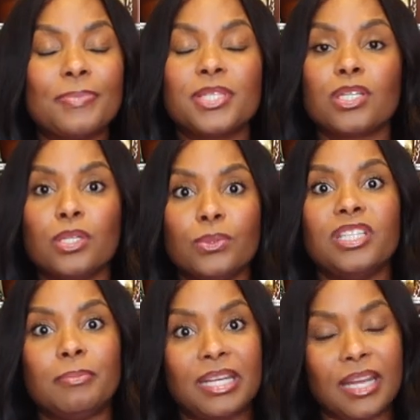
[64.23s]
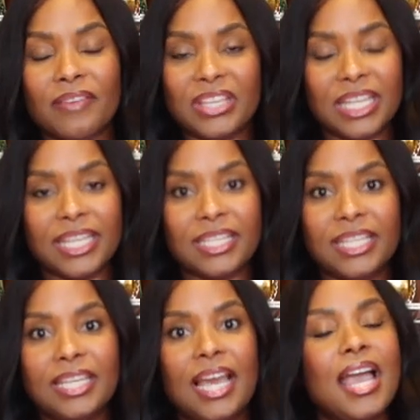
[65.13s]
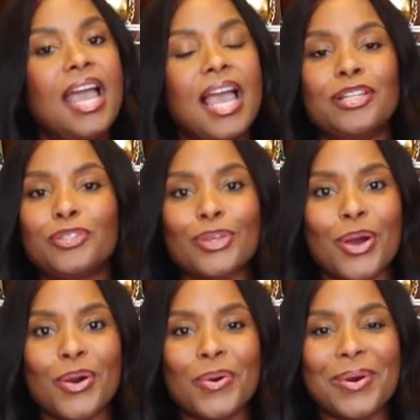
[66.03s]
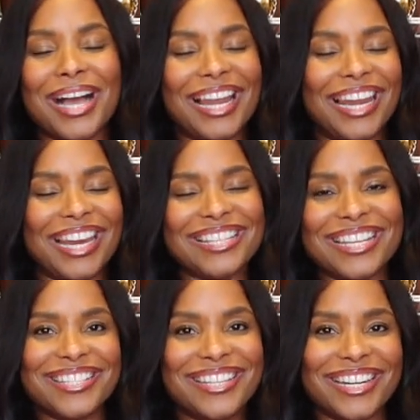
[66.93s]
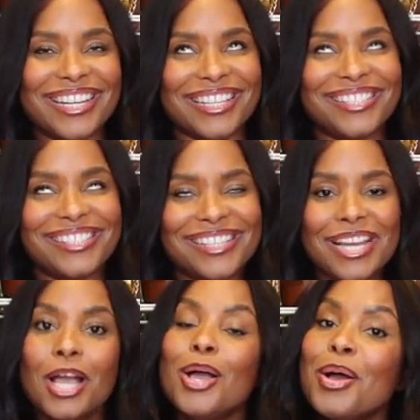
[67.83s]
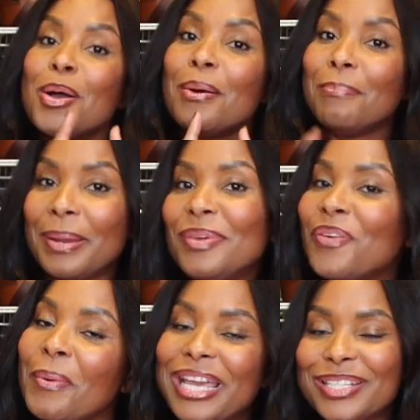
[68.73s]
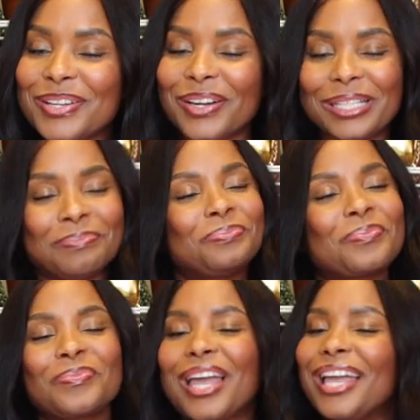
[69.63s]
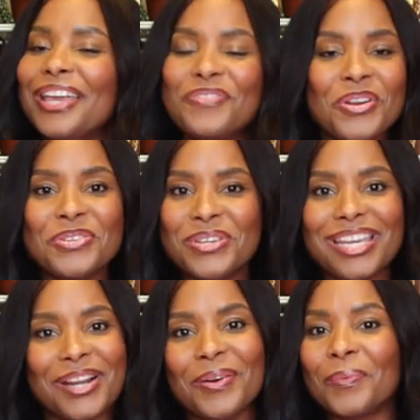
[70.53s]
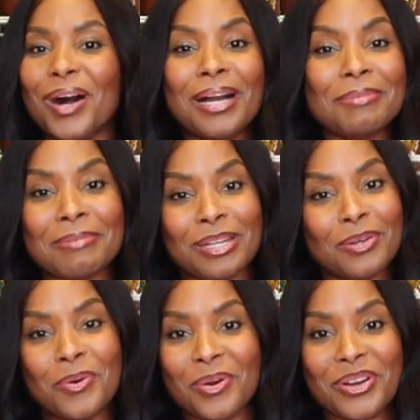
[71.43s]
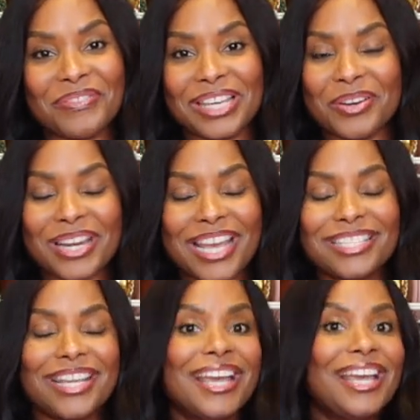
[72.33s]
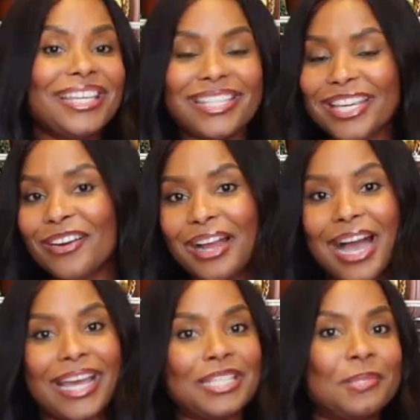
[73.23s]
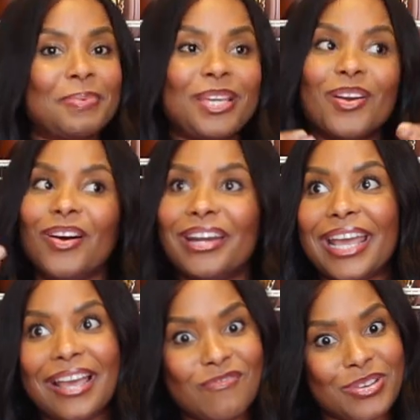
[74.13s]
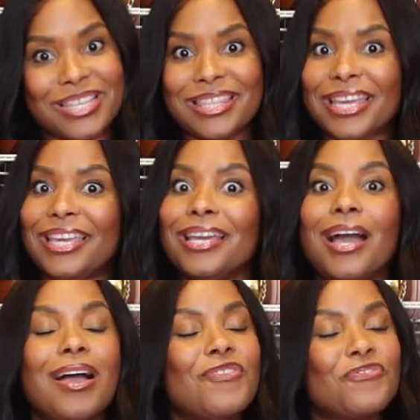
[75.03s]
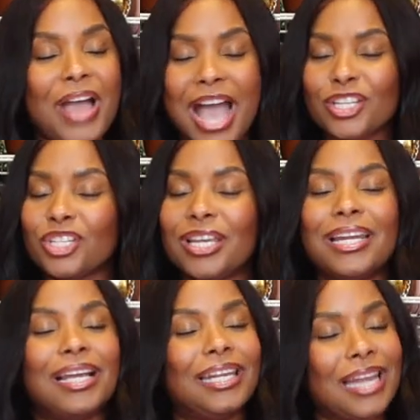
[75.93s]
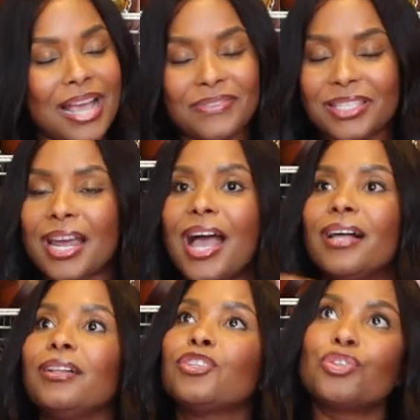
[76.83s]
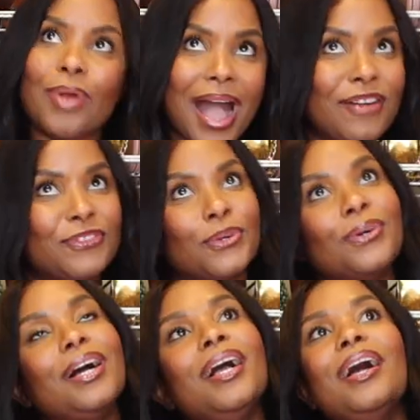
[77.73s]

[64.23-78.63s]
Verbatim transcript: absolutely been loving lately. And so let's get started. But before we get started, if you're new here, welcome to my little corner of the internet. Here I speak on everything fashion, lifestyle, travel.